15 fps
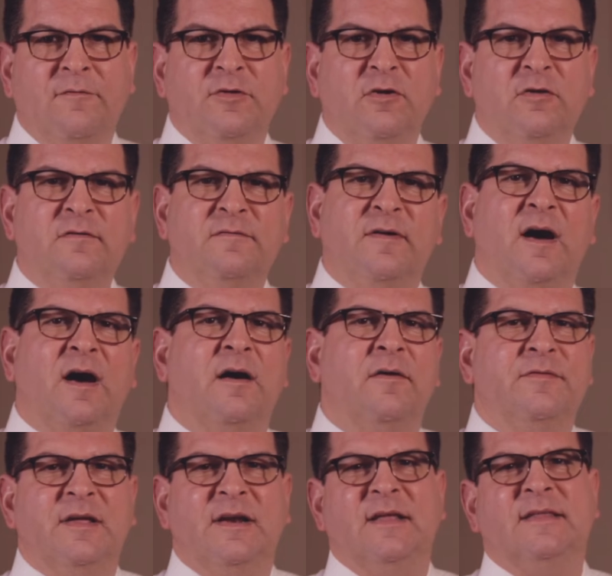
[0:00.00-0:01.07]
If you're
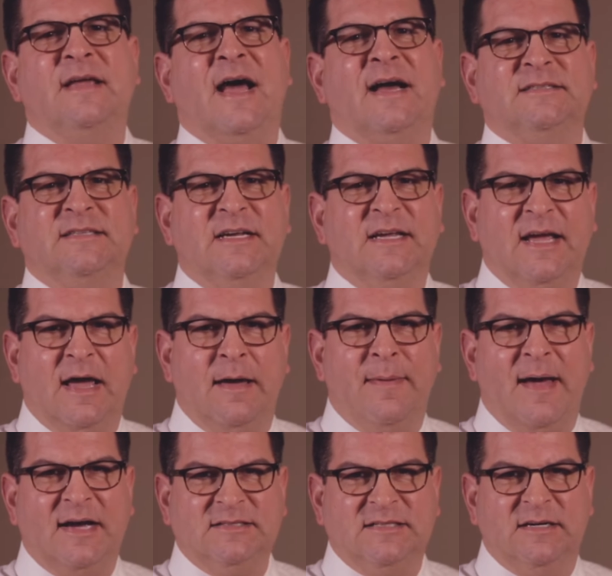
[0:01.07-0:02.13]
involved in a taxi cab
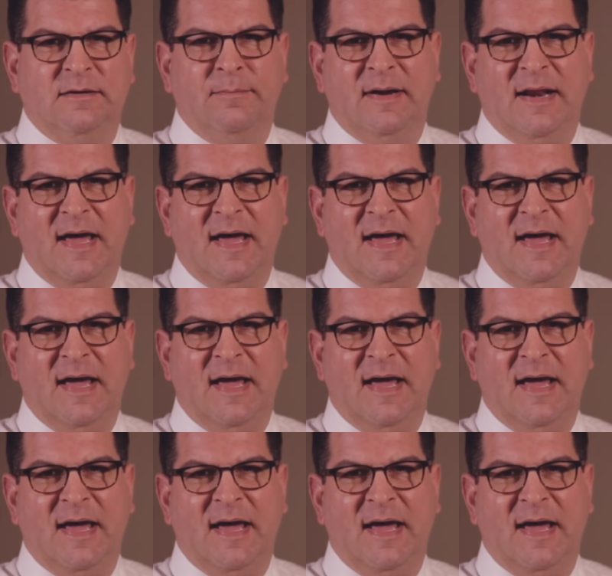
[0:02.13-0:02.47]
accident in